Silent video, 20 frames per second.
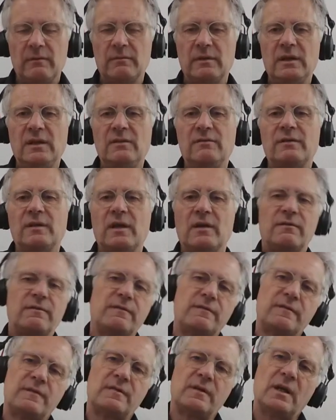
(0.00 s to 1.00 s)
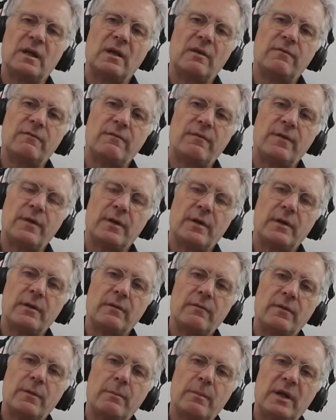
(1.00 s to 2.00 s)
even if
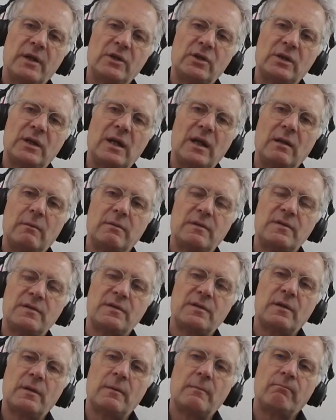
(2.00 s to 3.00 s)
the patch cables